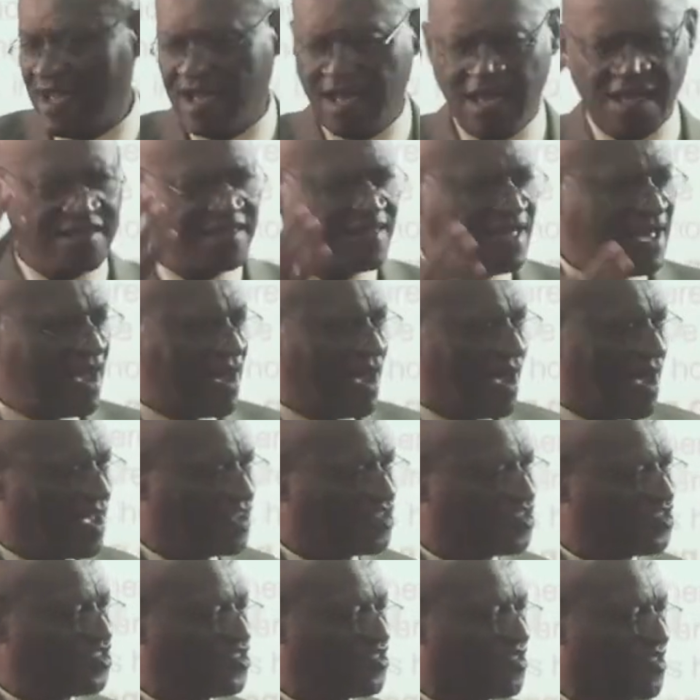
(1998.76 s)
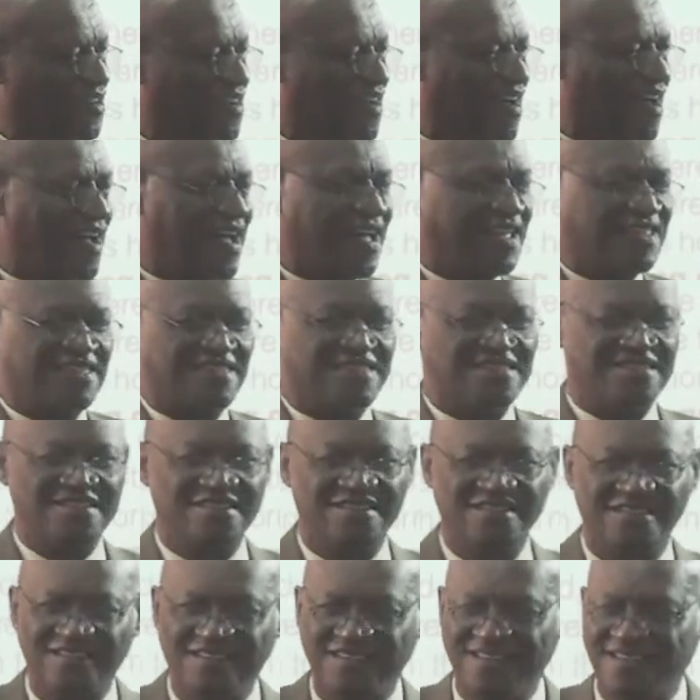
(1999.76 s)
and the Ostrogoths.
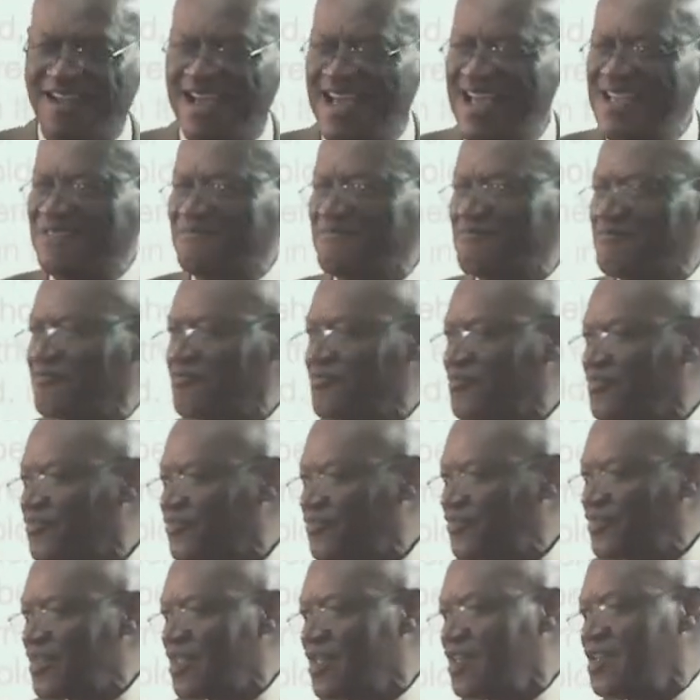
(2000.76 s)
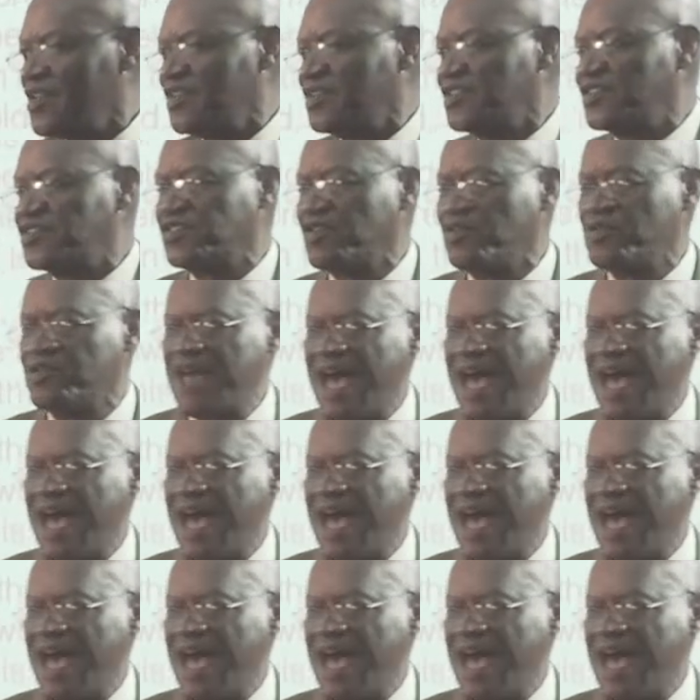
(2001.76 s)
All right? So